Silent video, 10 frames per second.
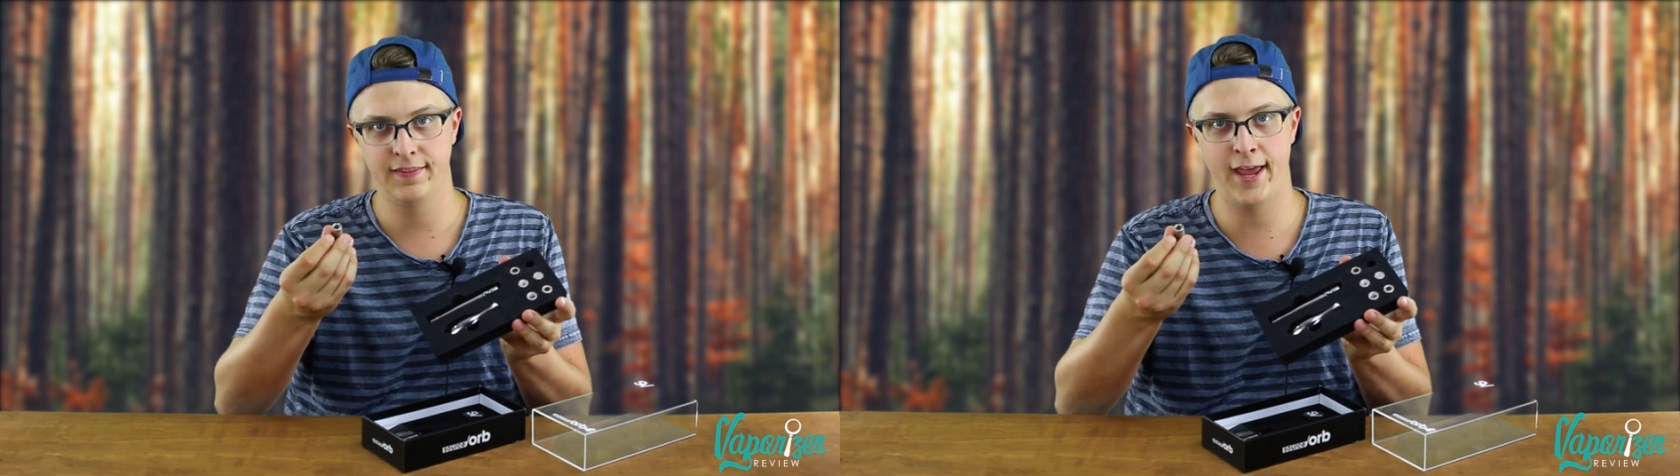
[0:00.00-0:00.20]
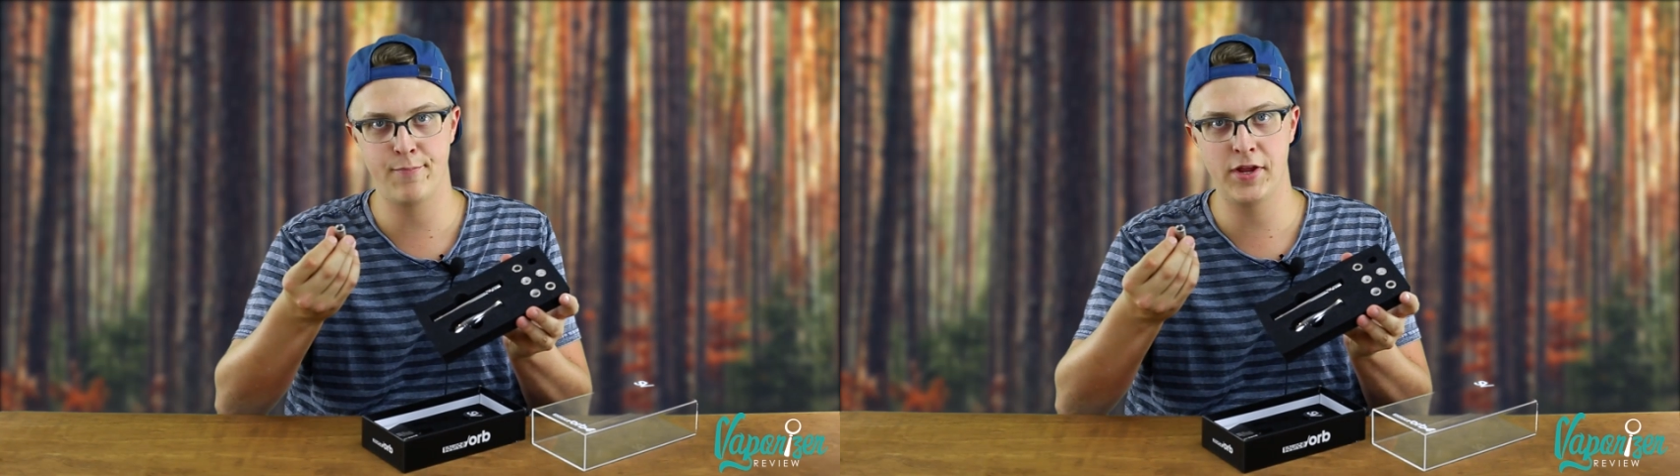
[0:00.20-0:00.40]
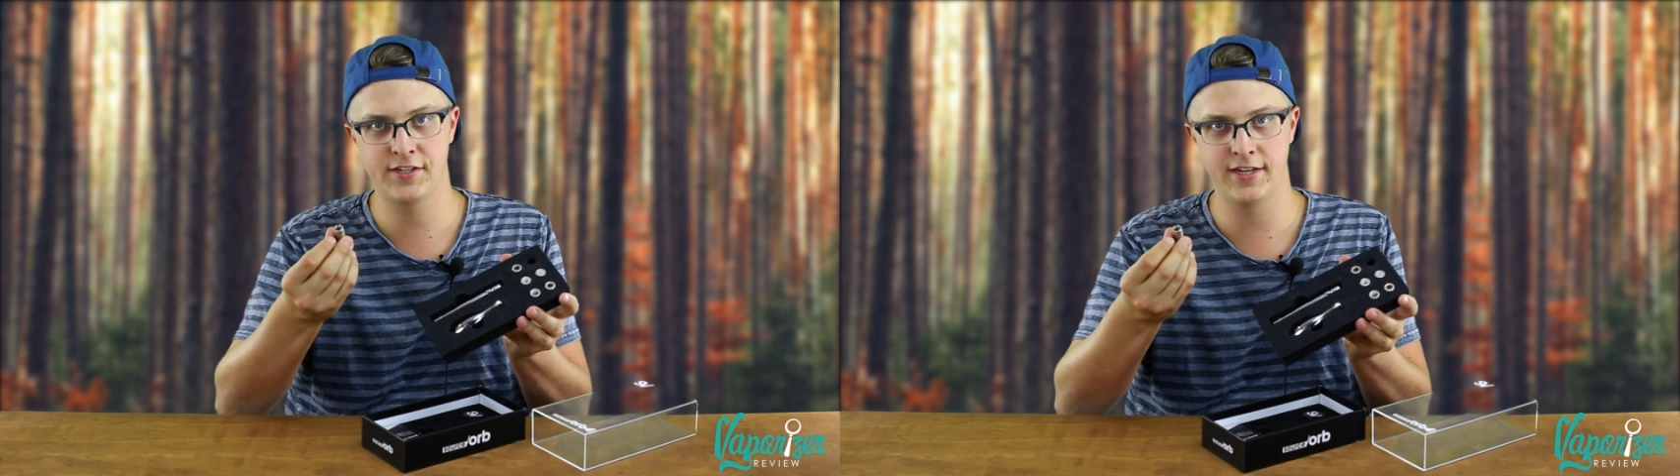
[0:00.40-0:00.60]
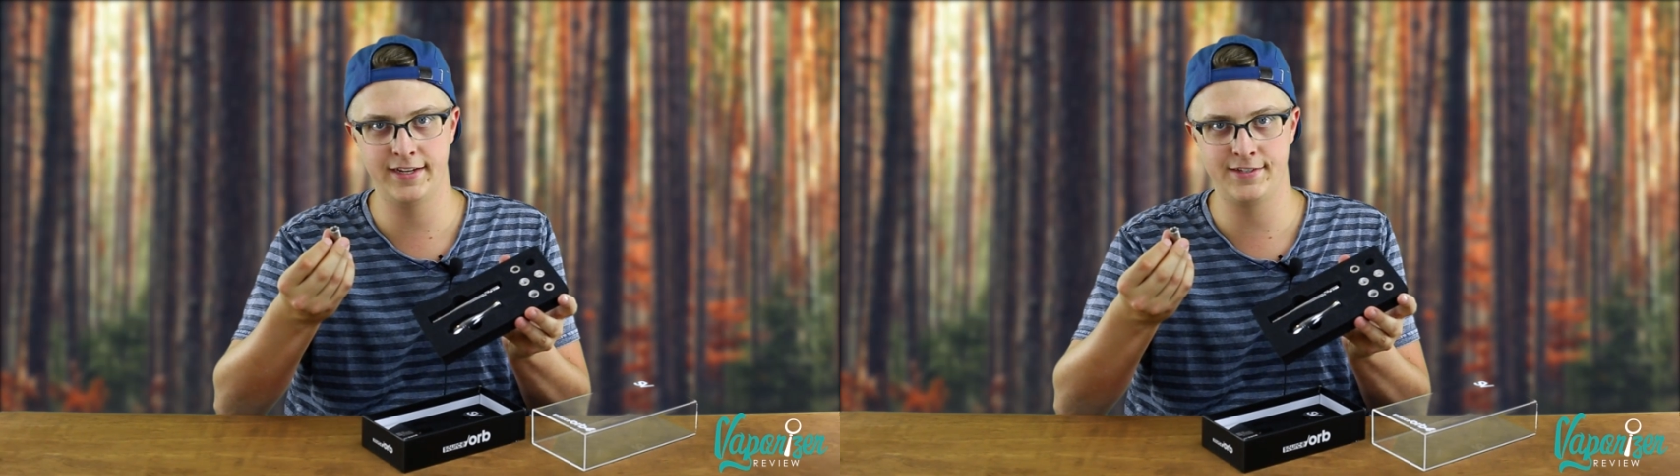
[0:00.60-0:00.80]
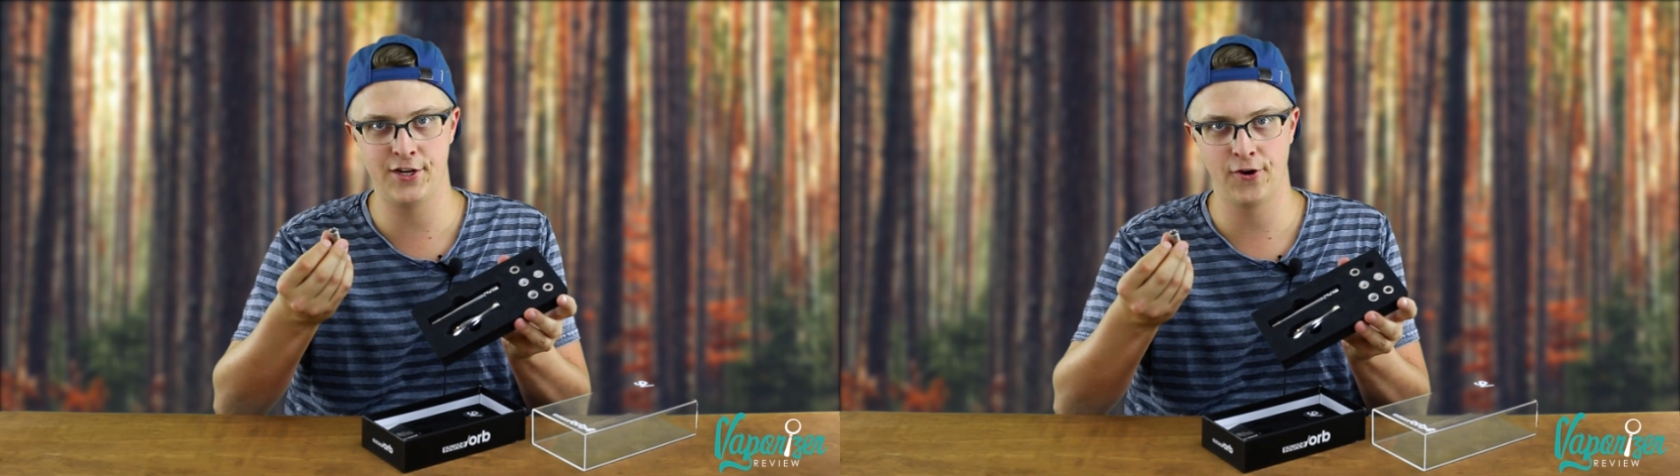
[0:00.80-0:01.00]
That makes it
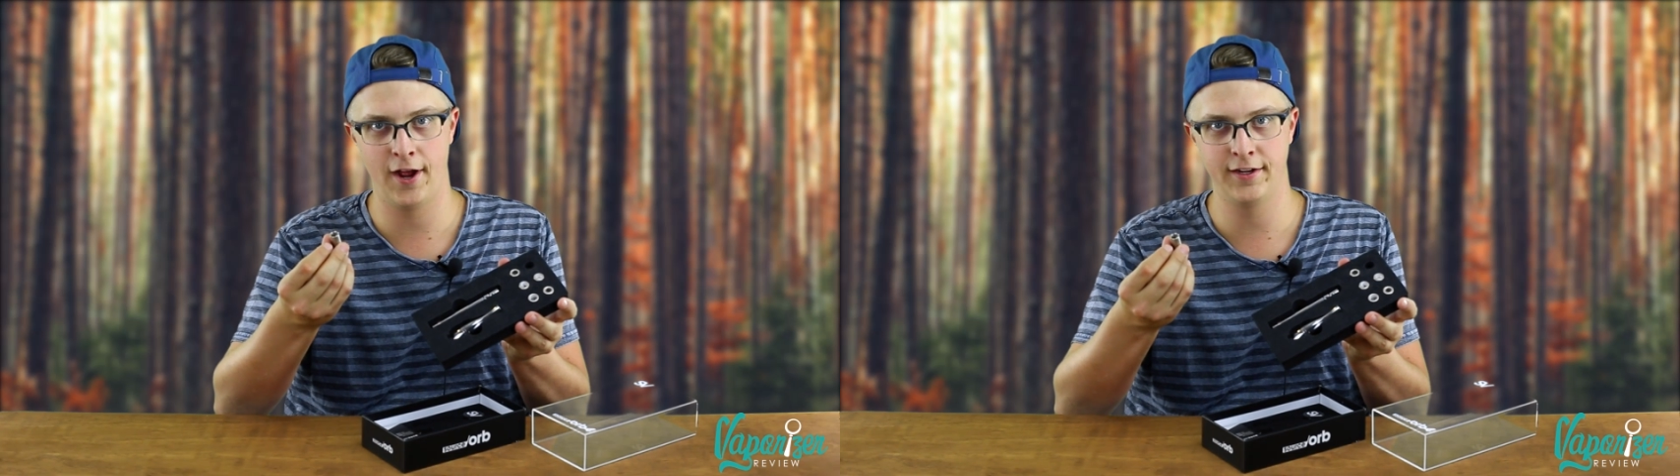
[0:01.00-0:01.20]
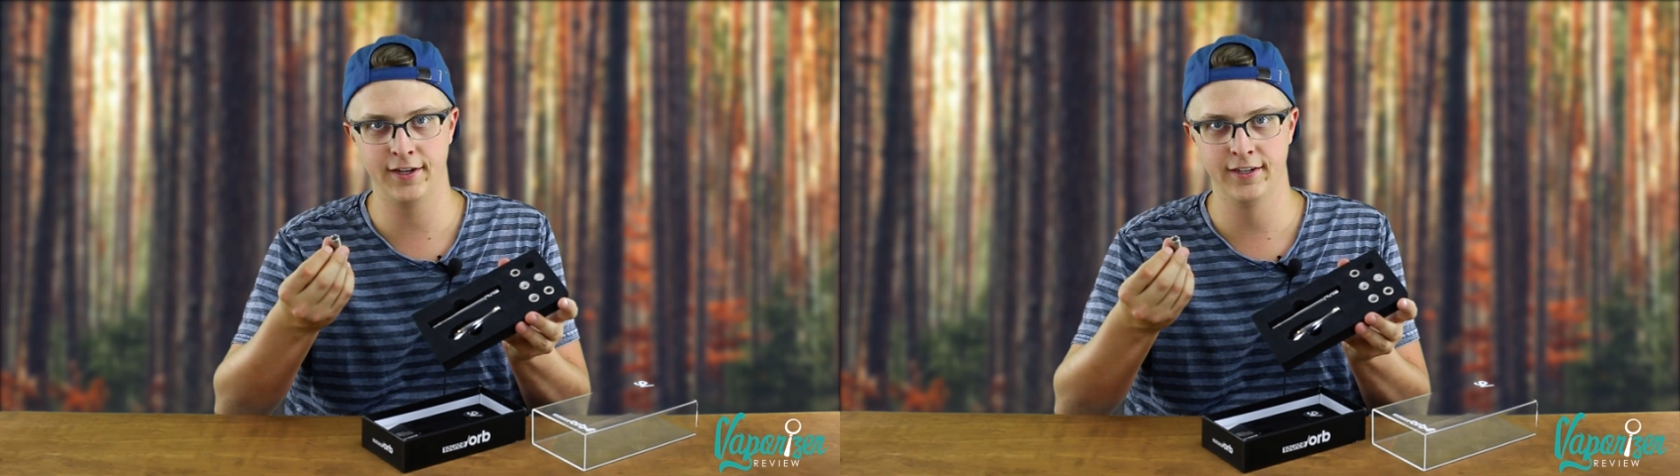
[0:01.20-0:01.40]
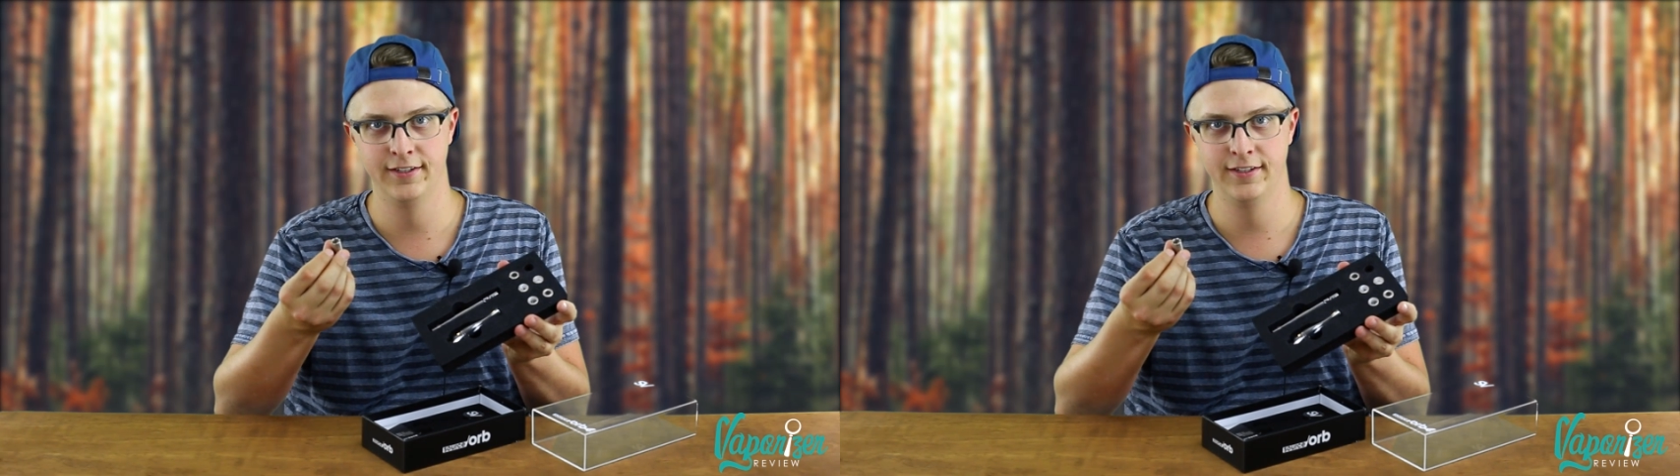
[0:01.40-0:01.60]
easier on you.